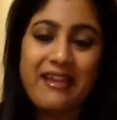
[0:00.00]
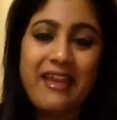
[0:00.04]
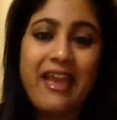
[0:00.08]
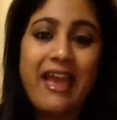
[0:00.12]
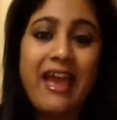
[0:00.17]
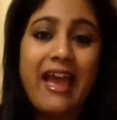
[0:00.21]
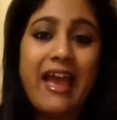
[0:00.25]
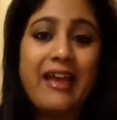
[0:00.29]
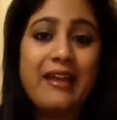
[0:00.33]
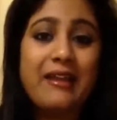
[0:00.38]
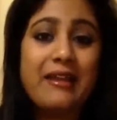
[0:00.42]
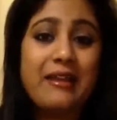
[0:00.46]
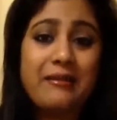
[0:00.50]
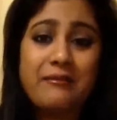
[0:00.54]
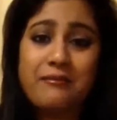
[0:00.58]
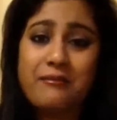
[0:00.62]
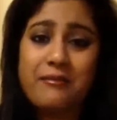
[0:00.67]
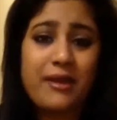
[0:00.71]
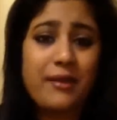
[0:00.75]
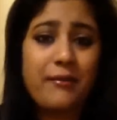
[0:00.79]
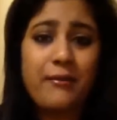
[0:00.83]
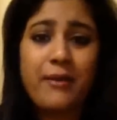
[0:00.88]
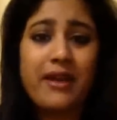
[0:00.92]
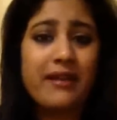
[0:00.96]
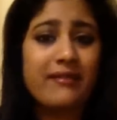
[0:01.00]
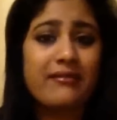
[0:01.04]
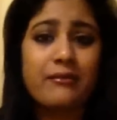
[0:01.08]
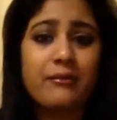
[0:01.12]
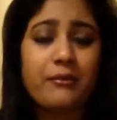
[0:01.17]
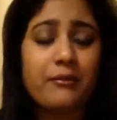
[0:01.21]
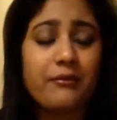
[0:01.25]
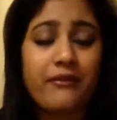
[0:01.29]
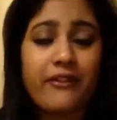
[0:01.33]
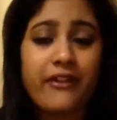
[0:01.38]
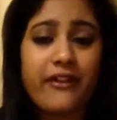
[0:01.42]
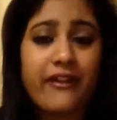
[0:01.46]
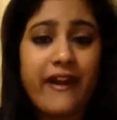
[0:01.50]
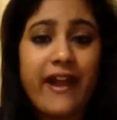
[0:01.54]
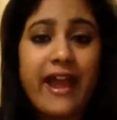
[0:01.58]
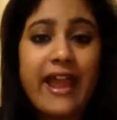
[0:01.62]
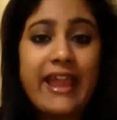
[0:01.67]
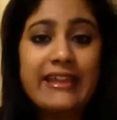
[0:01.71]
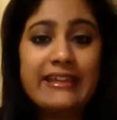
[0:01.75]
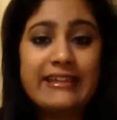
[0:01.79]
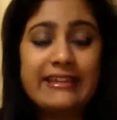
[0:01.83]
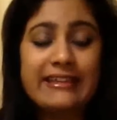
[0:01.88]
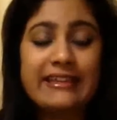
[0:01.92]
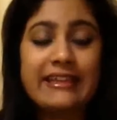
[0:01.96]
And by maximum
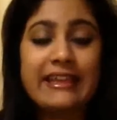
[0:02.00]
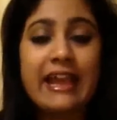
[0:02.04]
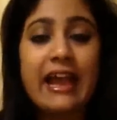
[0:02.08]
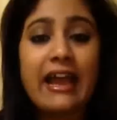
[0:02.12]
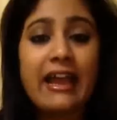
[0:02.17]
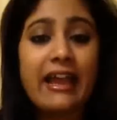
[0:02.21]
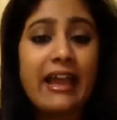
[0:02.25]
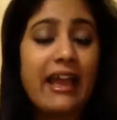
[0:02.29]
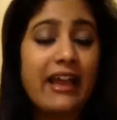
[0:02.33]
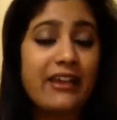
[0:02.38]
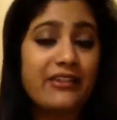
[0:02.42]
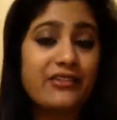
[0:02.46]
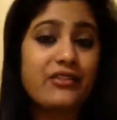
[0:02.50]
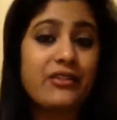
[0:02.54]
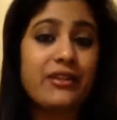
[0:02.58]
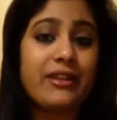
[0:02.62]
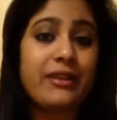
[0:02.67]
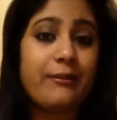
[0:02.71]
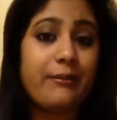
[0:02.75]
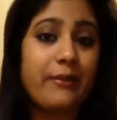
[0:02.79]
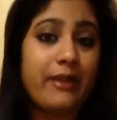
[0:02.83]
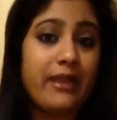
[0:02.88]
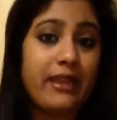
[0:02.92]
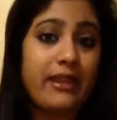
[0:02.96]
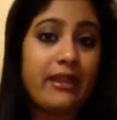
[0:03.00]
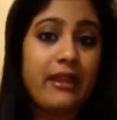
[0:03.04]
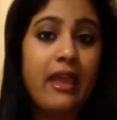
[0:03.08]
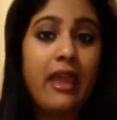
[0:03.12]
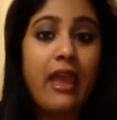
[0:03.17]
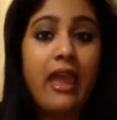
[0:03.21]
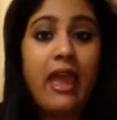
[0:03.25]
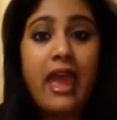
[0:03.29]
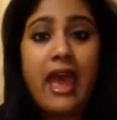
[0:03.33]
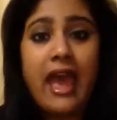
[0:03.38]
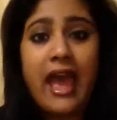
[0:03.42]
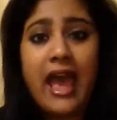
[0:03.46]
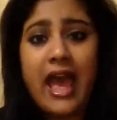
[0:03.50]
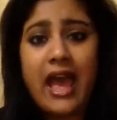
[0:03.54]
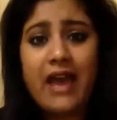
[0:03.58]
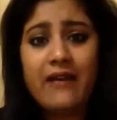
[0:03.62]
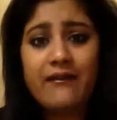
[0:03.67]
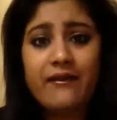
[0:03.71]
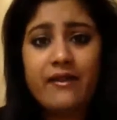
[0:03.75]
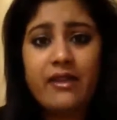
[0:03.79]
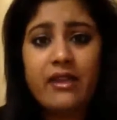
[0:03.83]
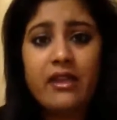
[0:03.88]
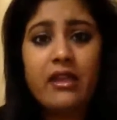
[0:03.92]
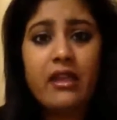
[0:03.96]
variety, I actually mean
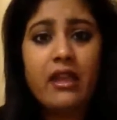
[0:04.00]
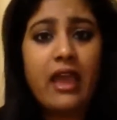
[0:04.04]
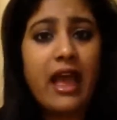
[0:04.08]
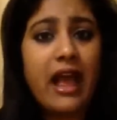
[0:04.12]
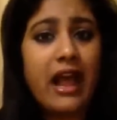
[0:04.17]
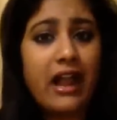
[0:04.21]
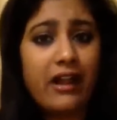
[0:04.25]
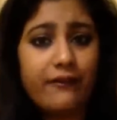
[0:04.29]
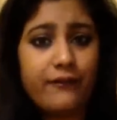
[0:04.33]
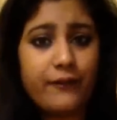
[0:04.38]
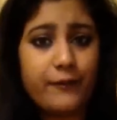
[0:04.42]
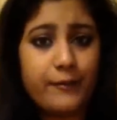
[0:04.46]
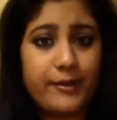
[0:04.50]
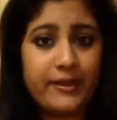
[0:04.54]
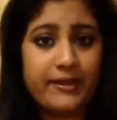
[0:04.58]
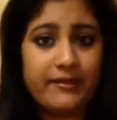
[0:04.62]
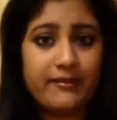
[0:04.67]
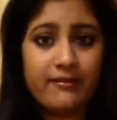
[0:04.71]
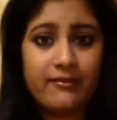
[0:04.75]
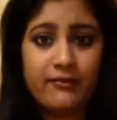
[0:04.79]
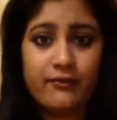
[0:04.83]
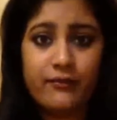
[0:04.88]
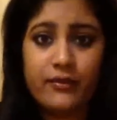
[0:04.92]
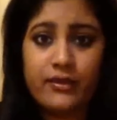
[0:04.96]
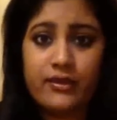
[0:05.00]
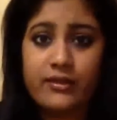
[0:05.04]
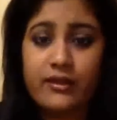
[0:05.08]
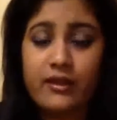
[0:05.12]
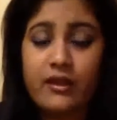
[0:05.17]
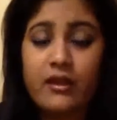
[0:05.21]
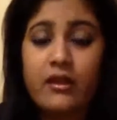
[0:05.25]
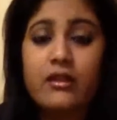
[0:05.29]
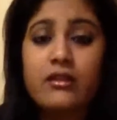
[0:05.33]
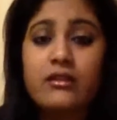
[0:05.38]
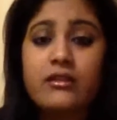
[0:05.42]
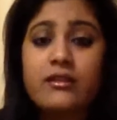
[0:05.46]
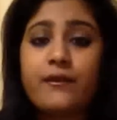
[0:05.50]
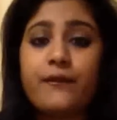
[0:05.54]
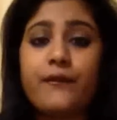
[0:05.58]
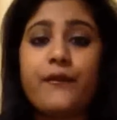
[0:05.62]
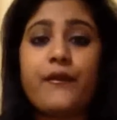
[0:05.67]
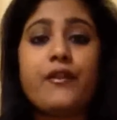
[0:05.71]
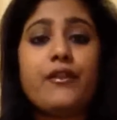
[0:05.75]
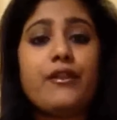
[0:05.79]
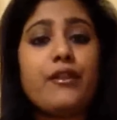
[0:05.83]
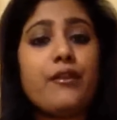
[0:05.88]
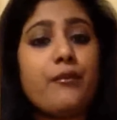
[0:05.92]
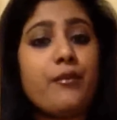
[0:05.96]
having alphabets with
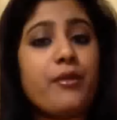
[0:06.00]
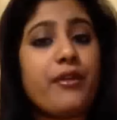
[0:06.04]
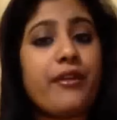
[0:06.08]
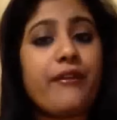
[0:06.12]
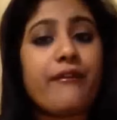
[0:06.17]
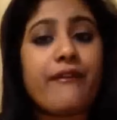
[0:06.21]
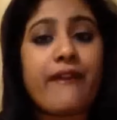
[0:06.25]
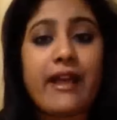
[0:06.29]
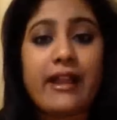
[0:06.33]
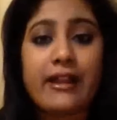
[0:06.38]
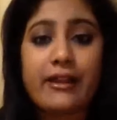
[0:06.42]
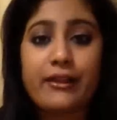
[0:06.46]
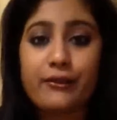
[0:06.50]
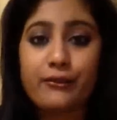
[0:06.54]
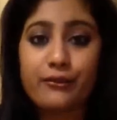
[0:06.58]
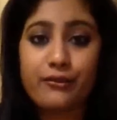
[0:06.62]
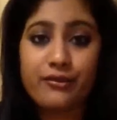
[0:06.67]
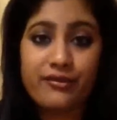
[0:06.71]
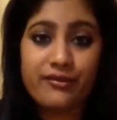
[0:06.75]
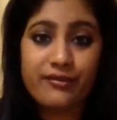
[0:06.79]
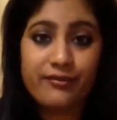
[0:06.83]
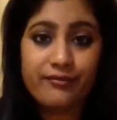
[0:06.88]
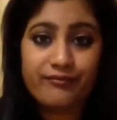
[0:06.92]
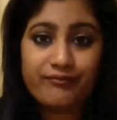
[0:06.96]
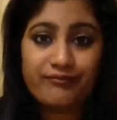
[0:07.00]
different numeric values.